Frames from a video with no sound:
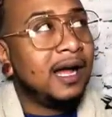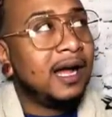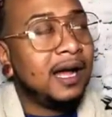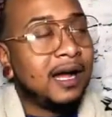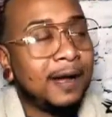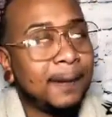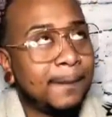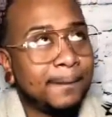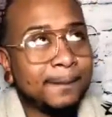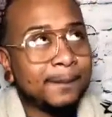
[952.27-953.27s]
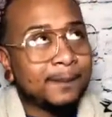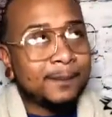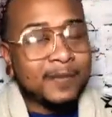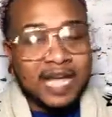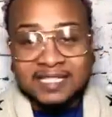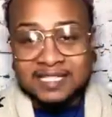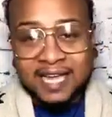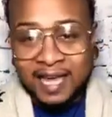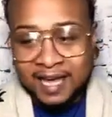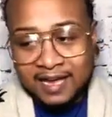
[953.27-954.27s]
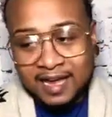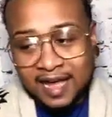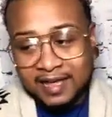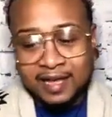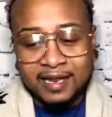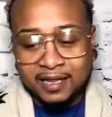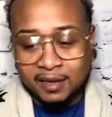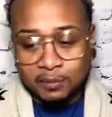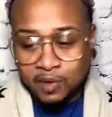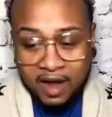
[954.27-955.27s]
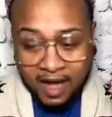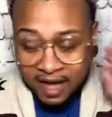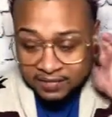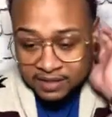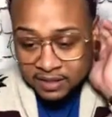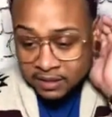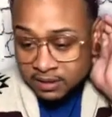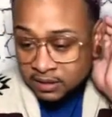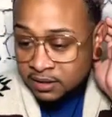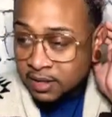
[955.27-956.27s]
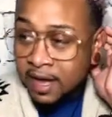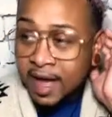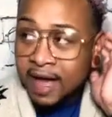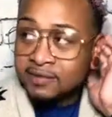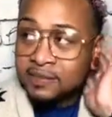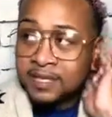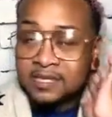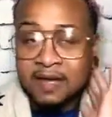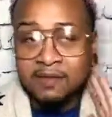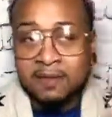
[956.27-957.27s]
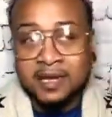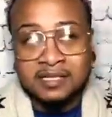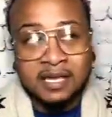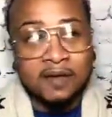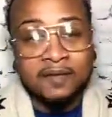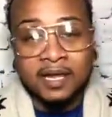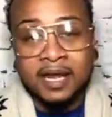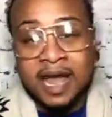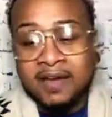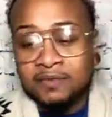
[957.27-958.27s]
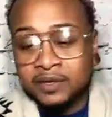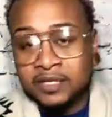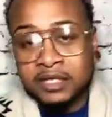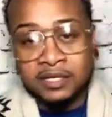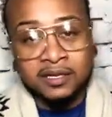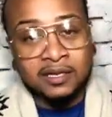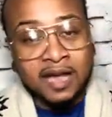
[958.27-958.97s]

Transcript: um, I just can't. I can't anymore. I have to make time for myself, and I'm really